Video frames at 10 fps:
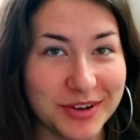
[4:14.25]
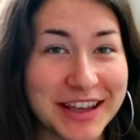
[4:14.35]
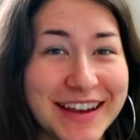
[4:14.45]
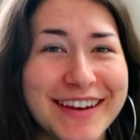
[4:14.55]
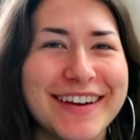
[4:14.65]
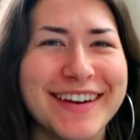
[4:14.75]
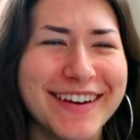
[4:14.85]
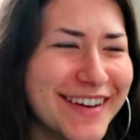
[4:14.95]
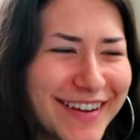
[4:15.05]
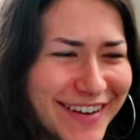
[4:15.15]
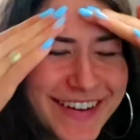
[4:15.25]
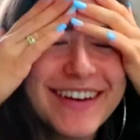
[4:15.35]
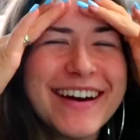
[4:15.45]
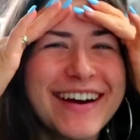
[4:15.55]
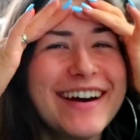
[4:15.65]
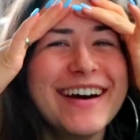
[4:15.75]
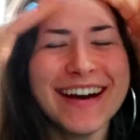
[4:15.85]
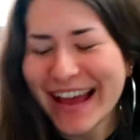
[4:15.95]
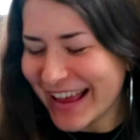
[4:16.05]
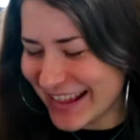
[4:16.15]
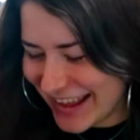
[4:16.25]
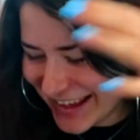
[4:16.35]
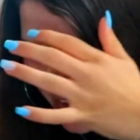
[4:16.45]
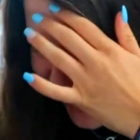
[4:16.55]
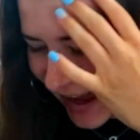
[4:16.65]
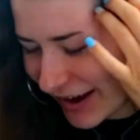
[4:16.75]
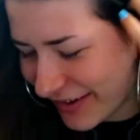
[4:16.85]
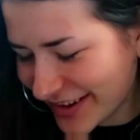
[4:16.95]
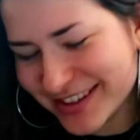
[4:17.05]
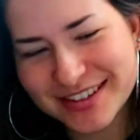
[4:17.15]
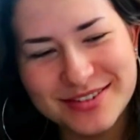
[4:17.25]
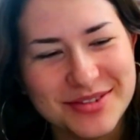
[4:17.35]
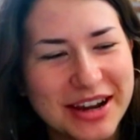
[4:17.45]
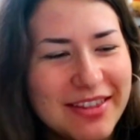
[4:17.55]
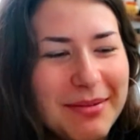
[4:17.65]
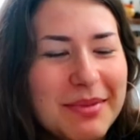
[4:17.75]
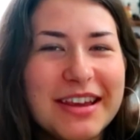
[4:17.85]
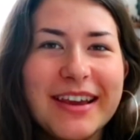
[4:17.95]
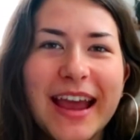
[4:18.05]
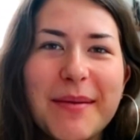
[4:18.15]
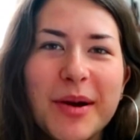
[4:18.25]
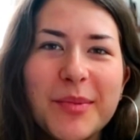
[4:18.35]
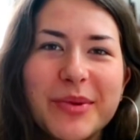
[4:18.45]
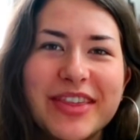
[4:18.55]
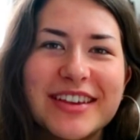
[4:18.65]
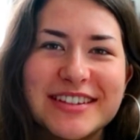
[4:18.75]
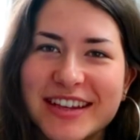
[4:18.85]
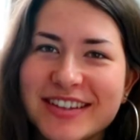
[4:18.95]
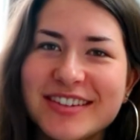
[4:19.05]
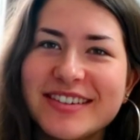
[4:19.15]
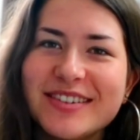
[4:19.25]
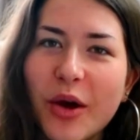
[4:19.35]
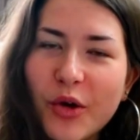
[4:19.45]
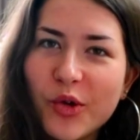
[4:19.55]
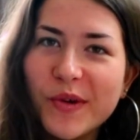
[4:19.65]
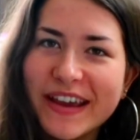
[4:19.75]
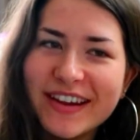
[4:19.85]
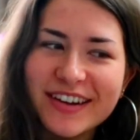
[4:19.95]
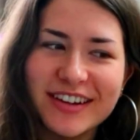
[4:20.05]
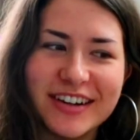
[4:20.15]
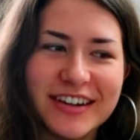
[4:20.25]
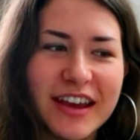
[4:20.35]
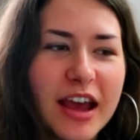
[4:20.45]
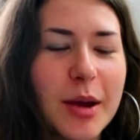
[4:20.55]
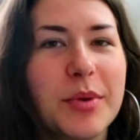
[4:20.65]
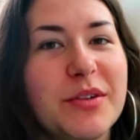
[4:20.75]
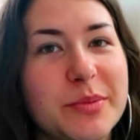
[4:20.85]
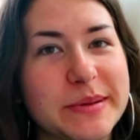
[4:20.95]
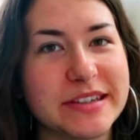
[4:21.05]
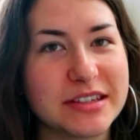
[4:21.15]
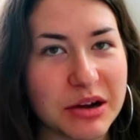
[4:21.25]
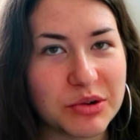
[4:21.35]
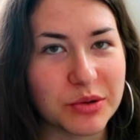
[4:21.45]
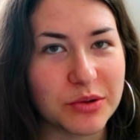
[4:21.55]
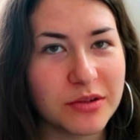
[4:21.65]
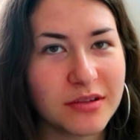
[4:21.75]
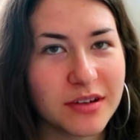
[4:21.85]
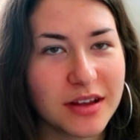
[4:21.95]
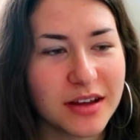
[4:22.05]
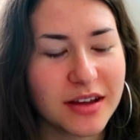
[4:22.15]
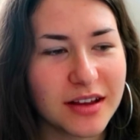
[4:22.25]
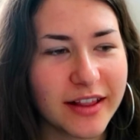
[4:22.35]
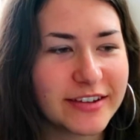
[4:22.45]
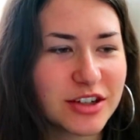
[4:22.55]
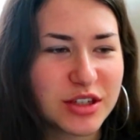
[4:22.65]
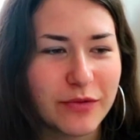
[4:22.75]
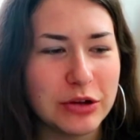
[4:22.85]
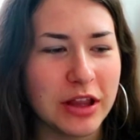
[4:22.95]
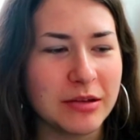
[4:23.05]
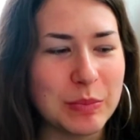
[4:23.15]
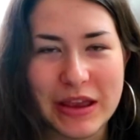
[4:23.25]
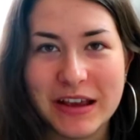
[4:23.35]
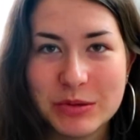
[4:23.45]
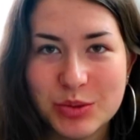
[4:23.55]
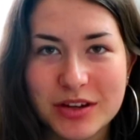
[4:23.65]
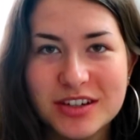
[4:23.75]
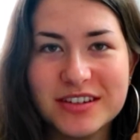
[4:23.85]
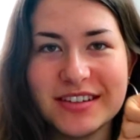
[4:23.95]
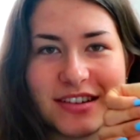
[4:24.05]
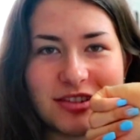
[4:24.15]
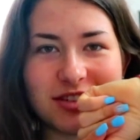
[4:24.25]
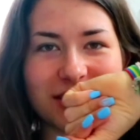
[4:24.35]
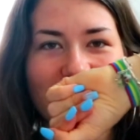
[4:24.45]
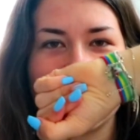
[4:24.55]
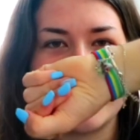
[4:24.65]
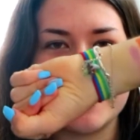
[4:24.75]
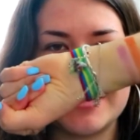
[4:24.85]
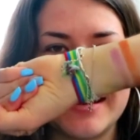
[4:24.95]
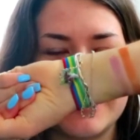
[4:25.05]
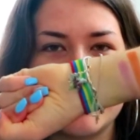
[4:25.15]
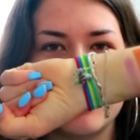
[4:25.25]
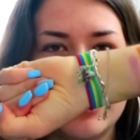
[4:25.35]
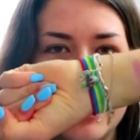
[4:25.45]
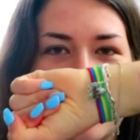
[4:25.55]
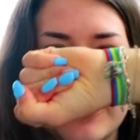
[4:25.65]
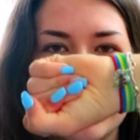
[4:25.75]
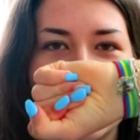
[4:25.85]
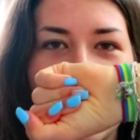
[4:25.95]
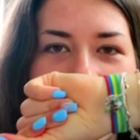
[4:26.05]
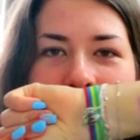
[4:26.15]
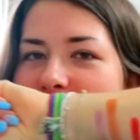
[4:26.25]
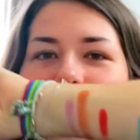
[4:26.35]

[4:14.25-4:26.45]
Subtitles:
Like, how I just randomly came up with this? That's so weird. But it would be so cool. Like, just a few, like, makeup swatches and just, like, as tattoo, like, on your arm.